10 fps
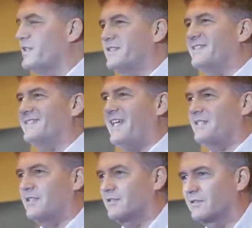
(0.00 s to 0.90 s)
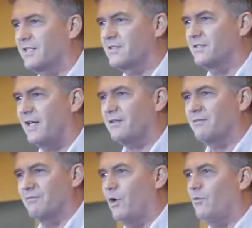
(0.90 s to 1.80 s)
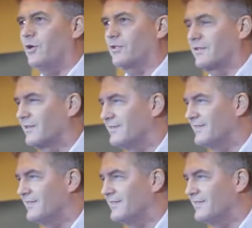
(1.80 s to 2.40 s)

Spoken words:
There's a desert. There's no water.